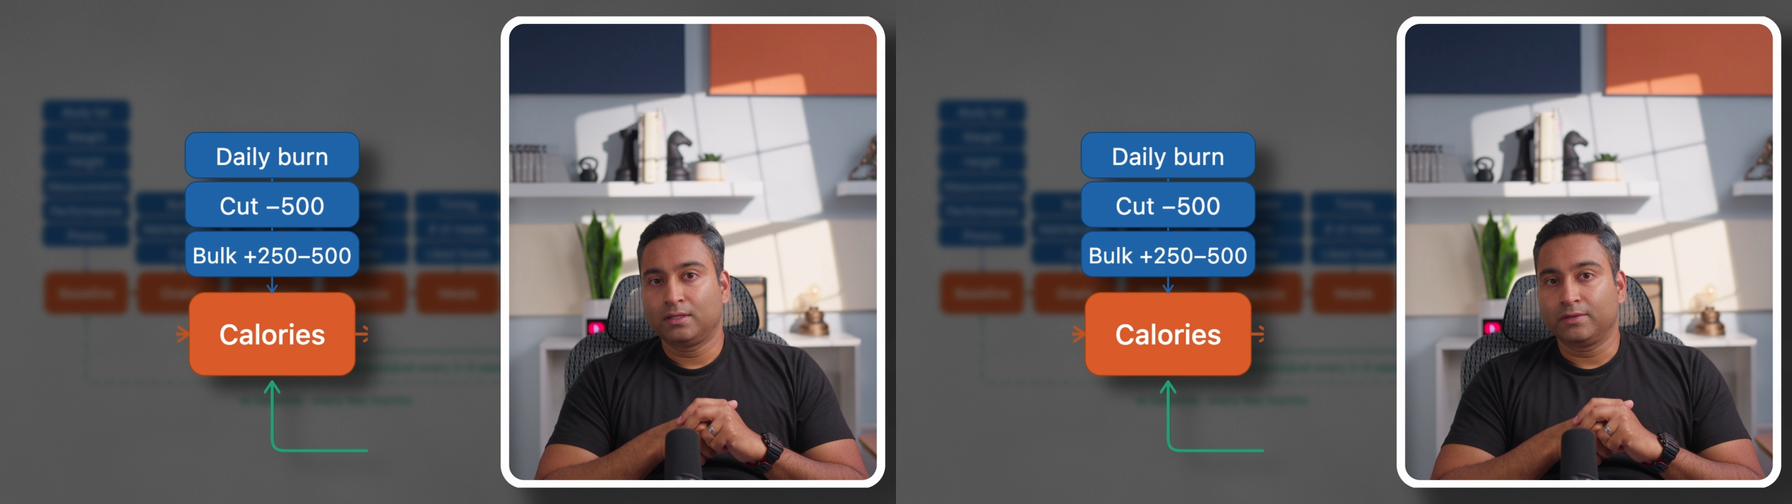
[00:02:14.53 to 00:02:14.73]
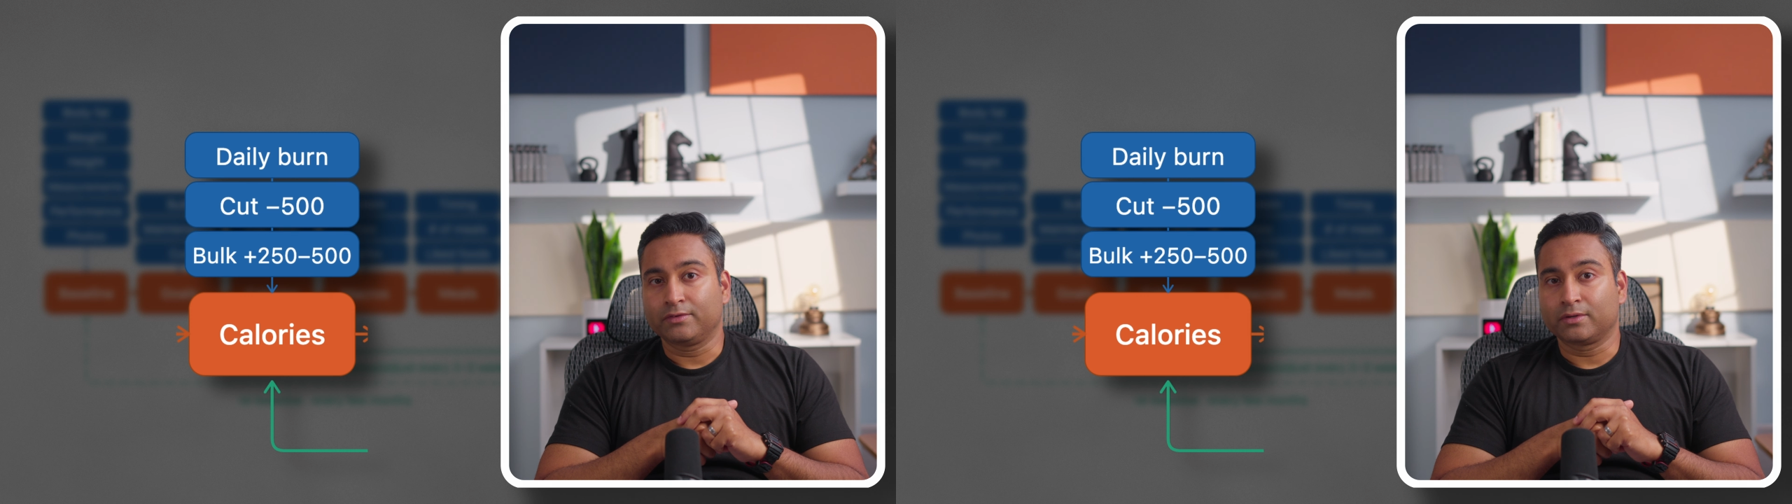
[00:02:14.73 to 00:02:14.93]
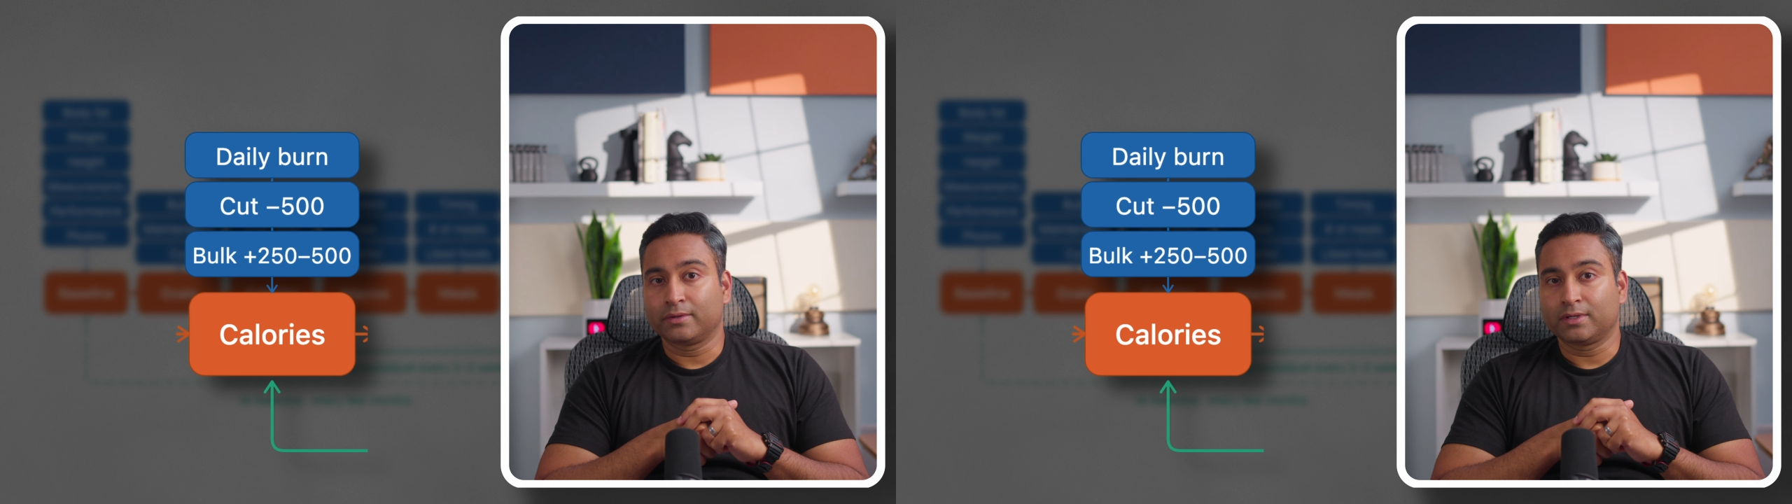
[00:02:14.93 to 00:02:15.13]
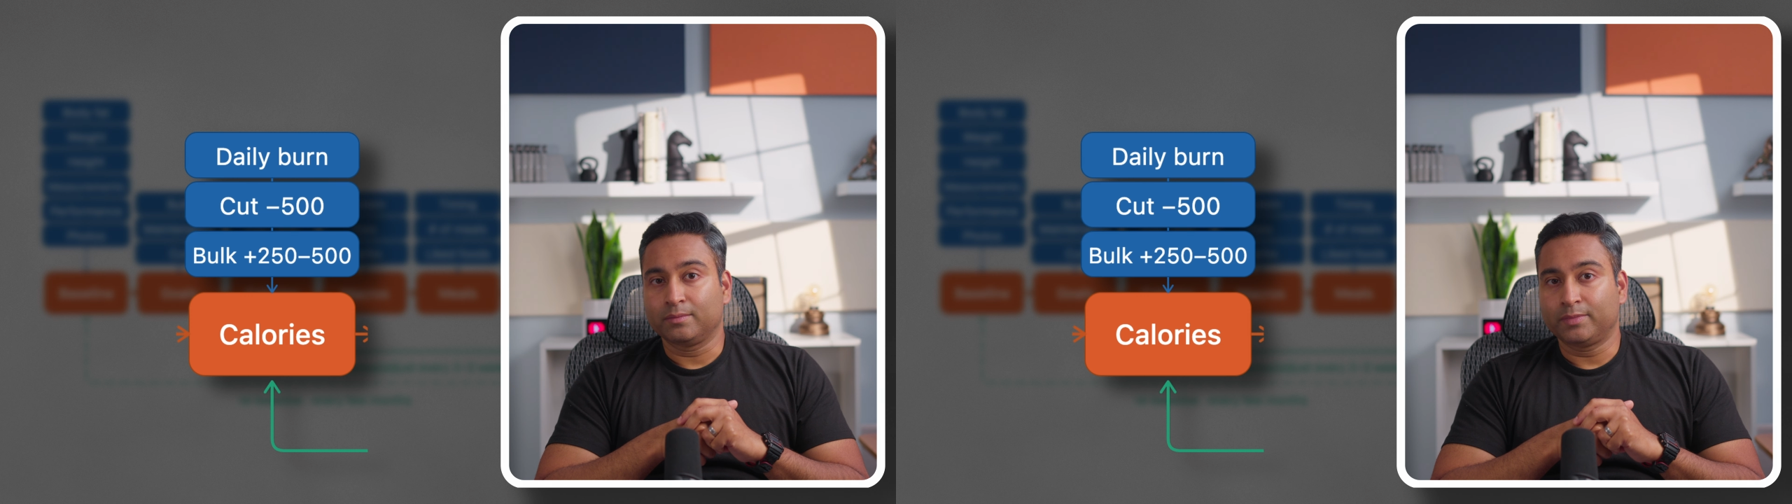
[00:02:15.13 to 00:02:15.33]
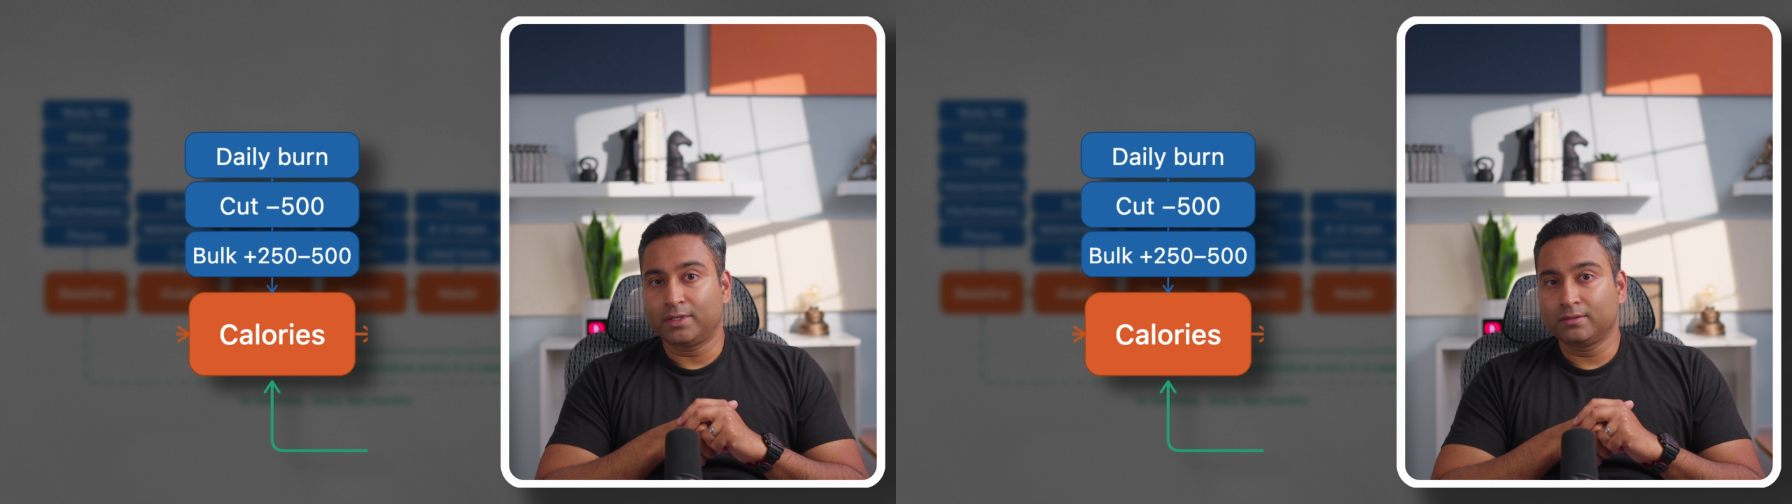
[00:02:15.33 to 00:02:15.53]
If you're going in
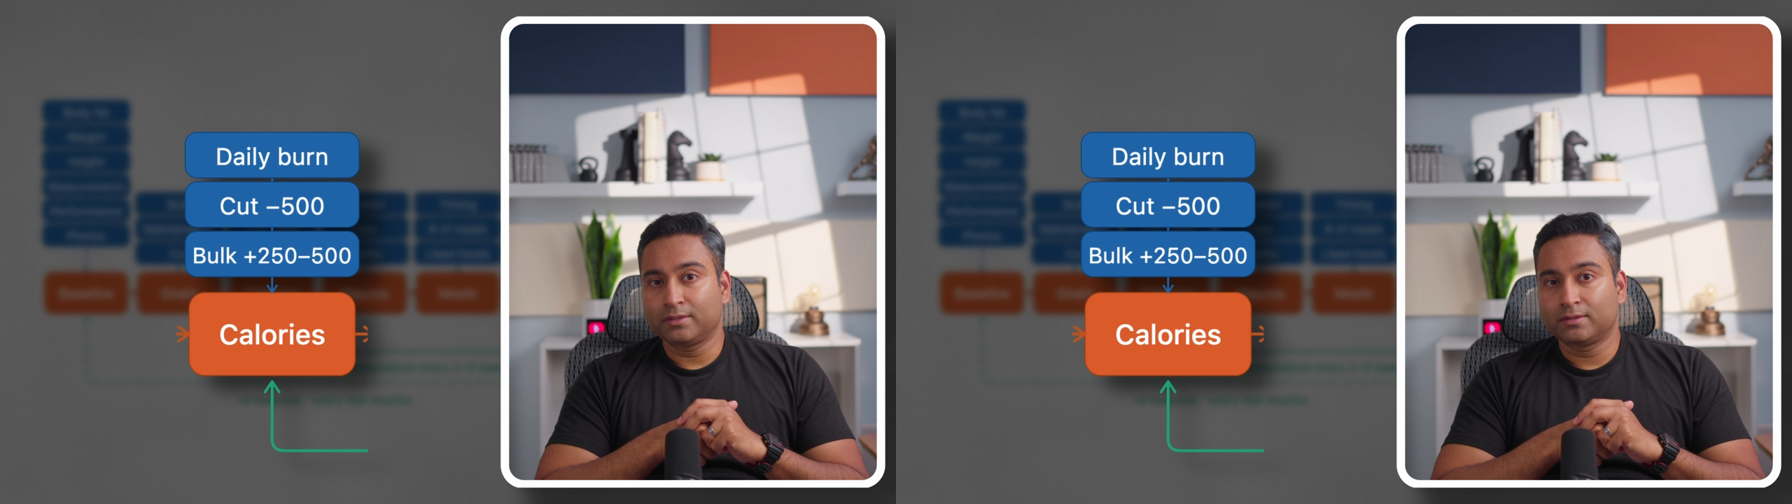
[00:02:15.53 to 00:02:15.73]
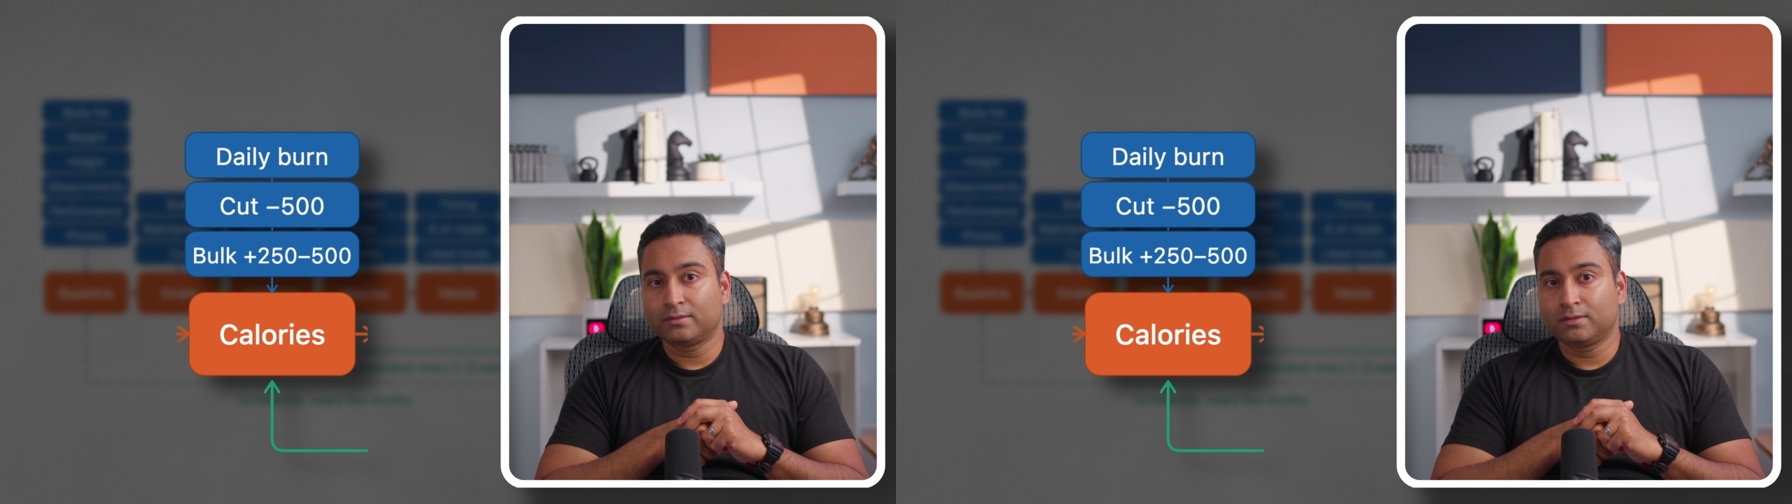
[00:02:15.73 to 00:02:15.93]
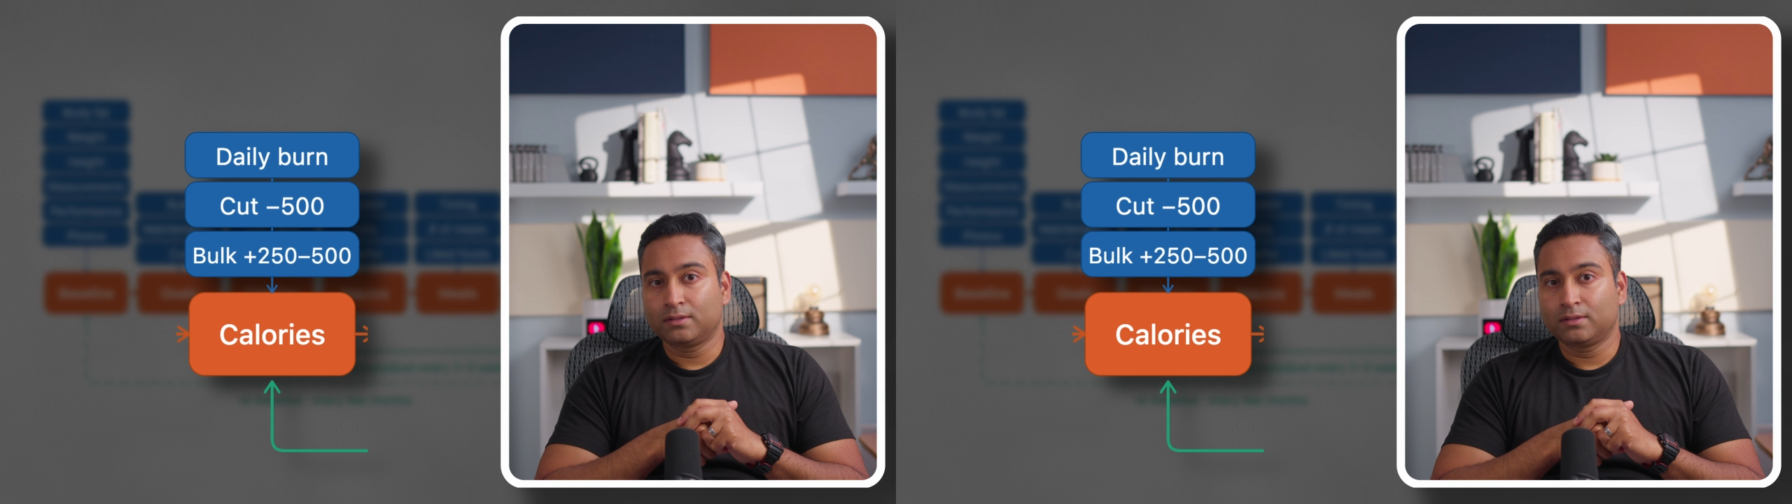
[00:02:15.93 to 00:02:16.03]
a bulk,